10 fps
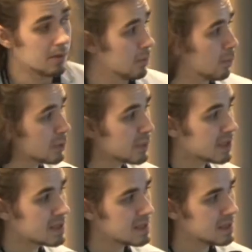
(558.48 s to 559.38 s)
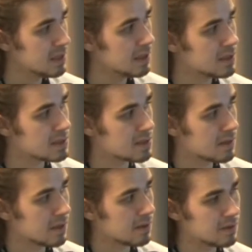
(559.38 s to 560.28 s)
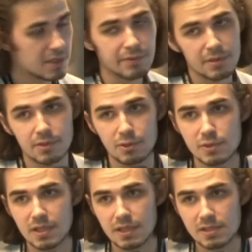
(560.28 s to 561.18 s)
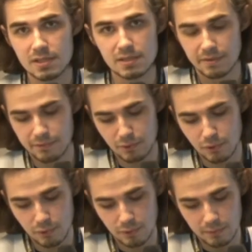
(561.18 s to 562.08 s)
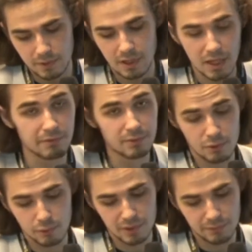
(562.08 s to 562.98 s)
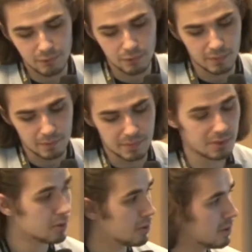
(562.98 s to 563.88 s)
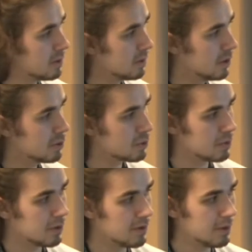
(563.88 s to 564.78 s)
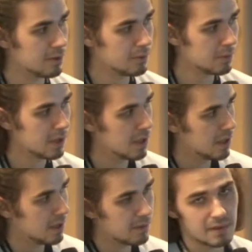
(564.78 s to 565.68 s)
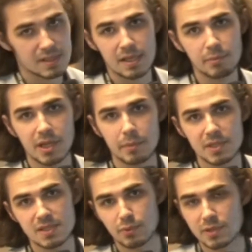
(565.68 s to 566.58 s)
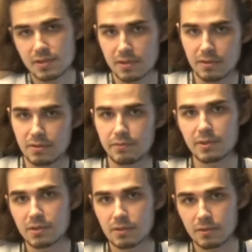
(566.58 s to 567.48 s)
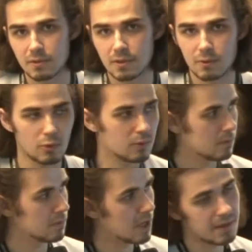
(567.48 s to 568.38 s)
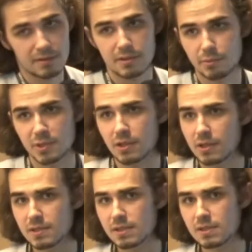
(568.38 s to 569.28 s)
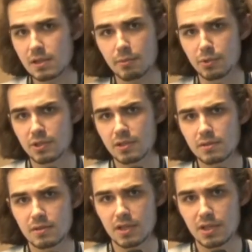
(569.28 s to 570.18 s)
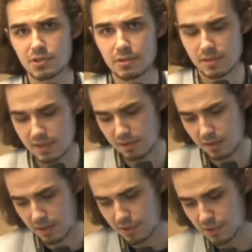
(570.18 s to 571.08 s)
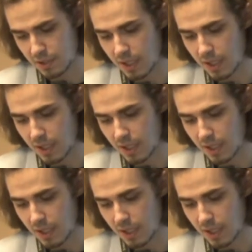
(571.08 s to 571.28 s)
What we can see is that different use cases are flowing from Bitcoin into Ethereum, and the same happens with different all other cryptocurrencies like Monero, Dash, Zcash.